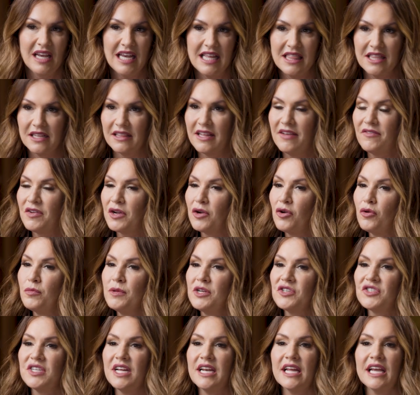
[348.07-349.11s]
In the living room
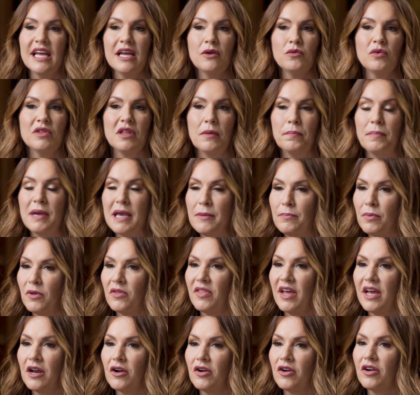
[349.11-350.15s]
you're sitting in with the
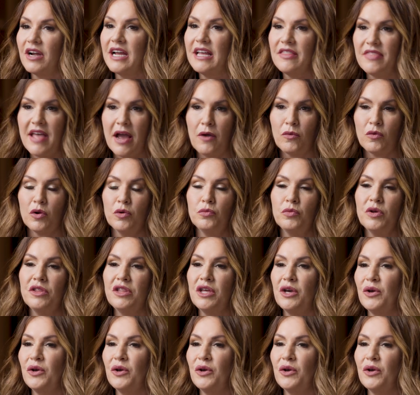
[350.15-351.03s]
people that are in that room with